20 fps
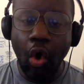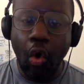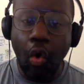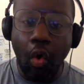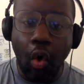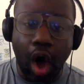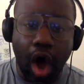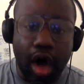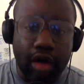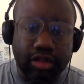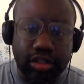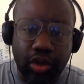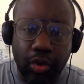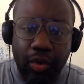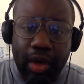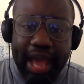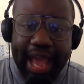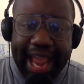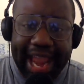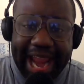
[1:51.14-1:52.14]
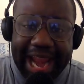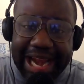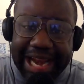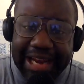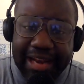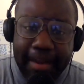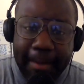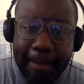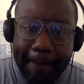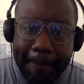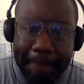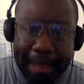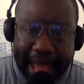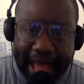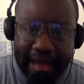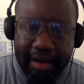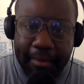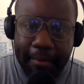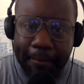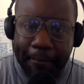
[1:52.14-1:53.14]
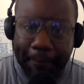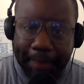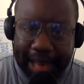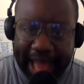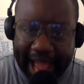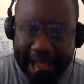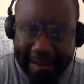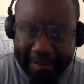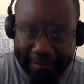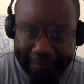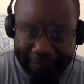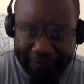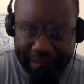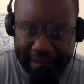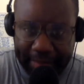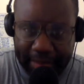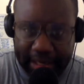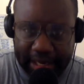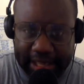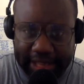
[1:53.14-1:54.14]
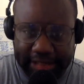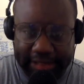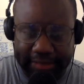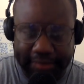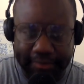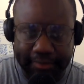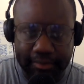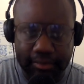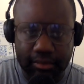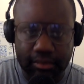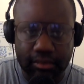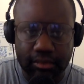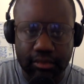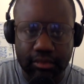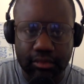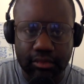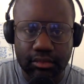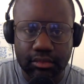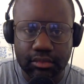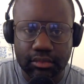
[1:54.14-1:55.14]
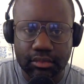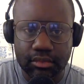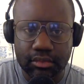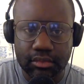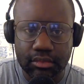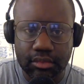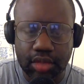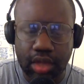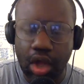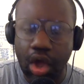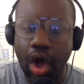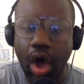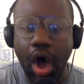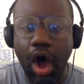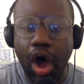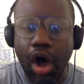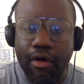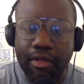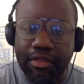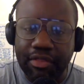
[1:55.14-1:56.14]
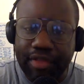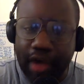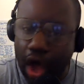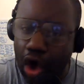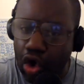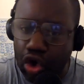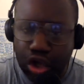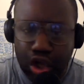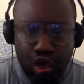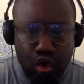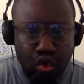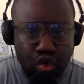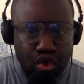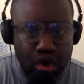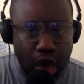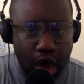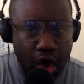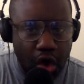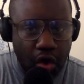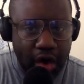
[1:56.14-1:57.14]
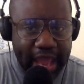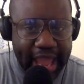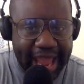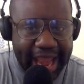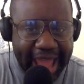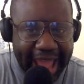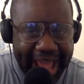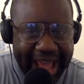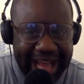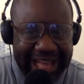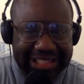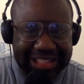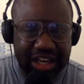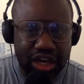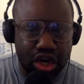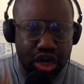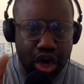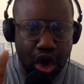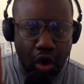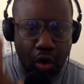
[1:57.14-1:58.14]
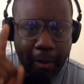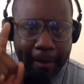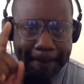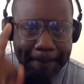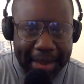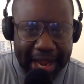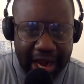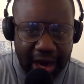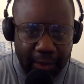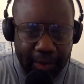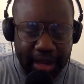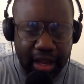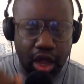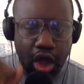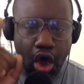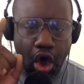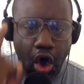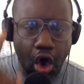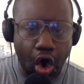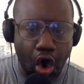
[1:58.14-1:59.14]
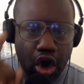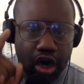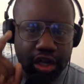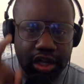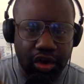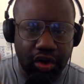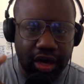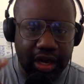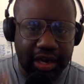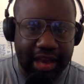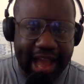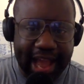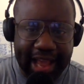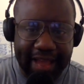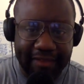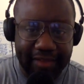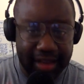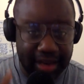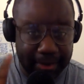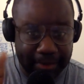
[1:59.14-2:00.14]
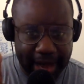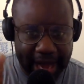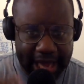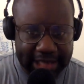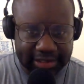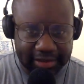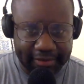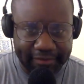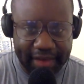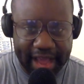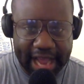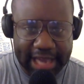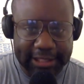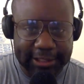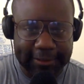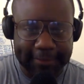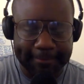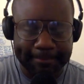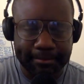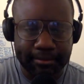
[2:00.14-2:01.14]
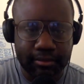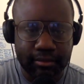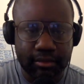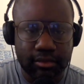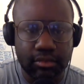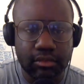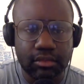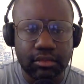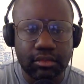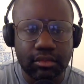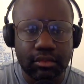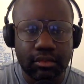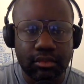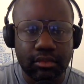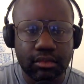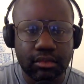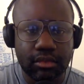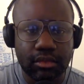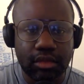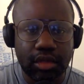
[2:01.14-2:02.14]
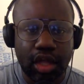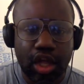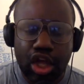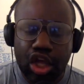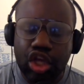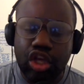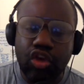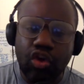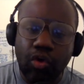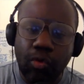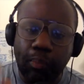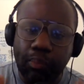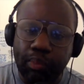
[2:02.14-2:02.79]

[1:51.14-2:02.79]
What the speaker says: who also aid and abet Black feminism, although you know it has no bearing on your life in a positive fashion, you